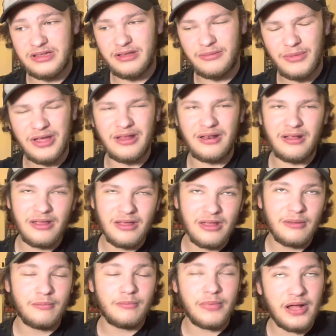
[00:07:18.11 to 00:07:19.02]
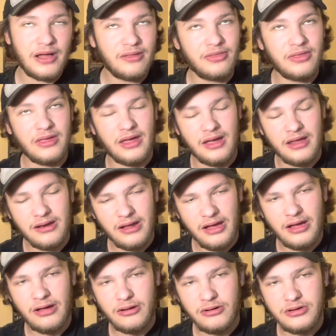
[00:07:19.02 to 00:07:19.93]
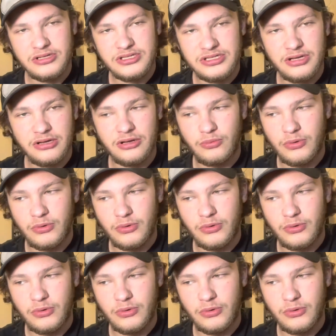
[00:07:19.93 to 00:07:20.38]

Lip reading: I mean, by the end, I understood